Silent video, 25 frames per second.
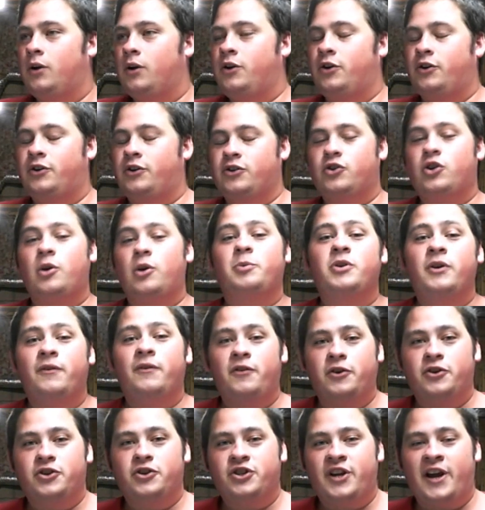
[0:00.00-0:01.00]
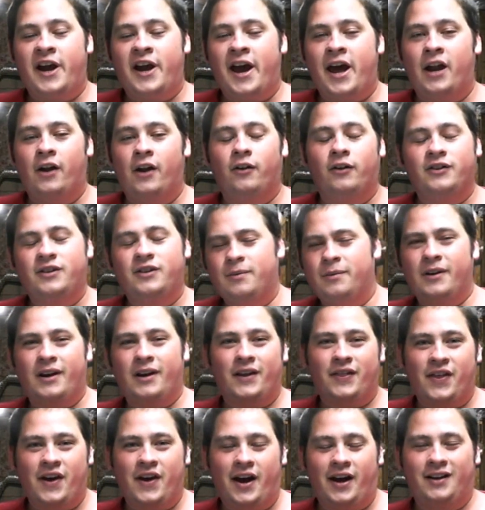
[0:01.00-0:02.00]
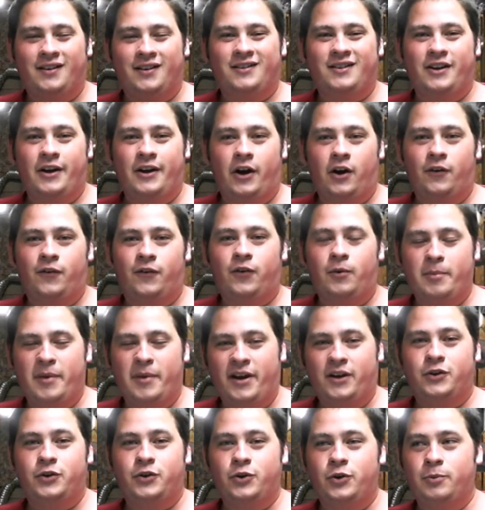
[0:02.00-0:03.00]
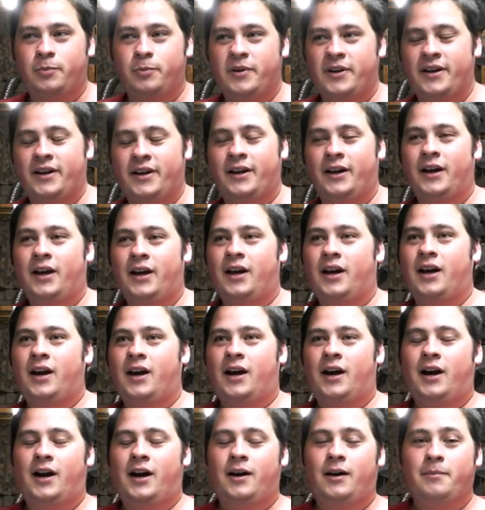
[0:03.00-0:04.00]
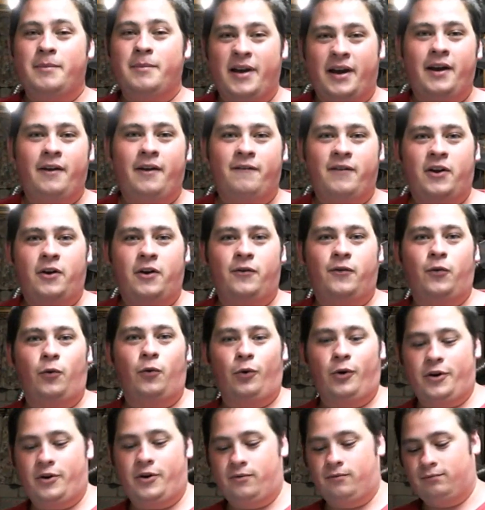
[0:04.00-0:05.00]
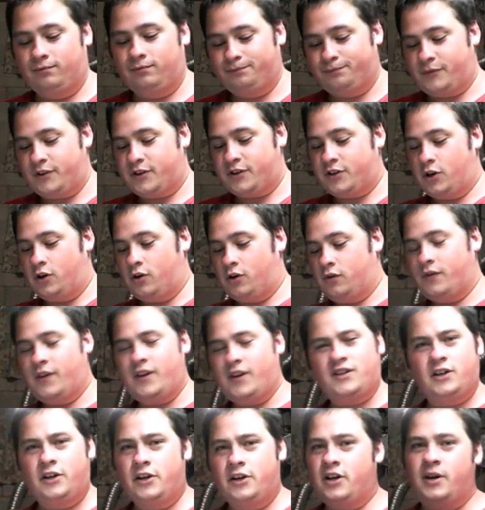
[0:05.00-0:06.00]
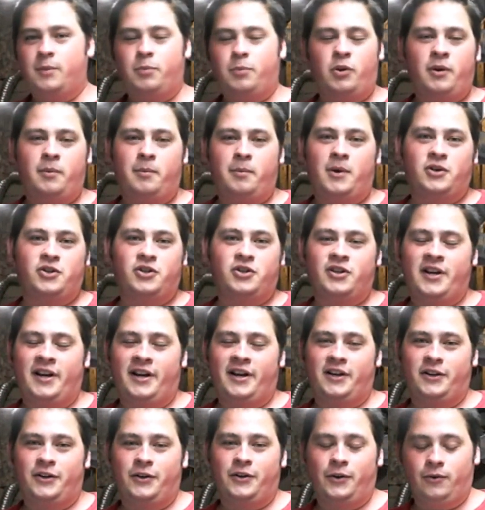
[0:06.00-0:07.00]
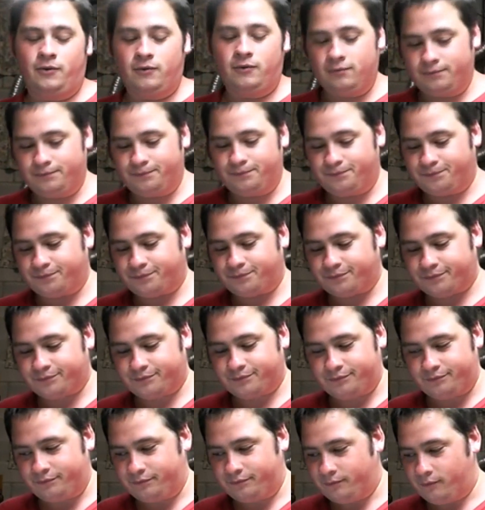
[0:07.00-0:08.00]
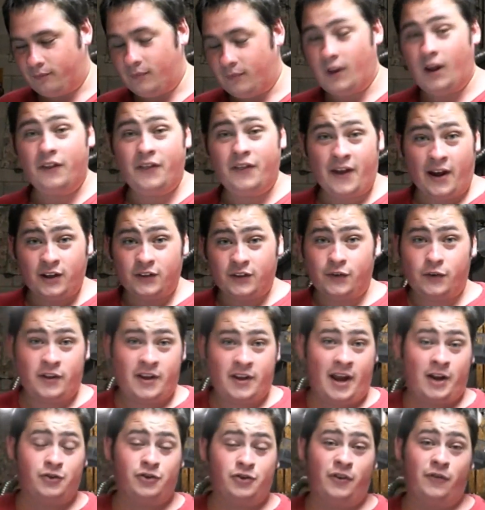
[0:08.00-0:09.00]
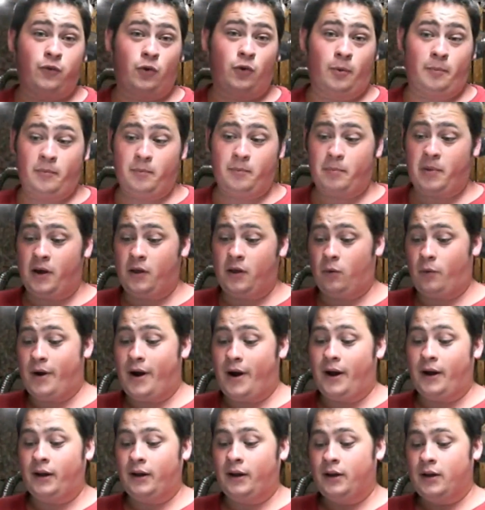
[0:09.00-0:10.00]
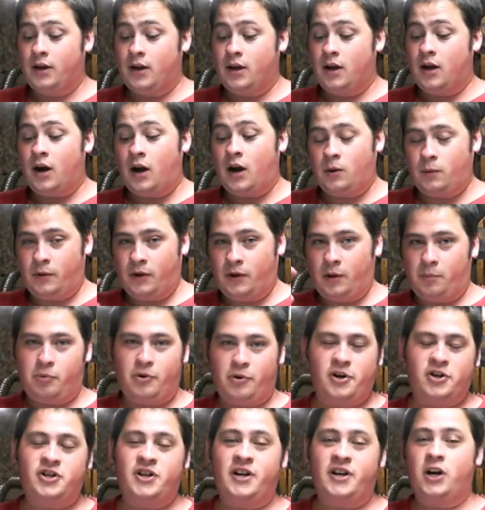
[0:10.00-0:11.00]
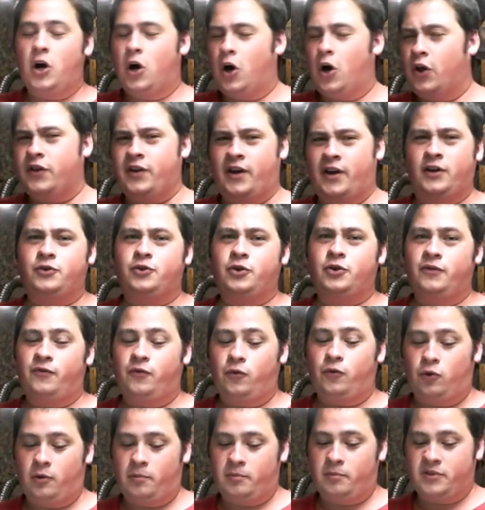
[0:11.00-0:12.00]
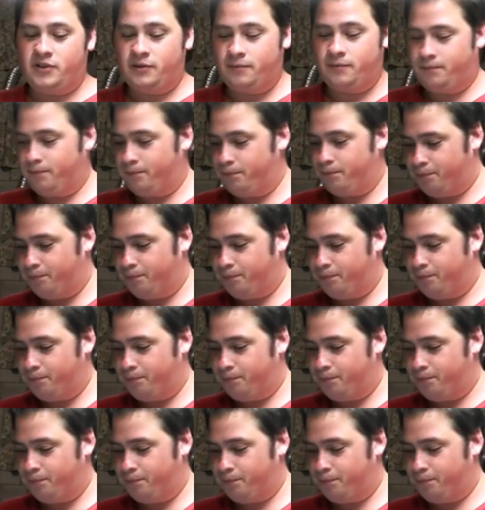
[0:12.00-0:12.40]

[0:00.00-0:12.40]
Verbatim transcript: your description of your channel, something like that, you know, for me to be uh, making a video for you. So that's all you need, pretty much need to do. Thanks for the entry form, by the way. I really appreciate all the entry forms.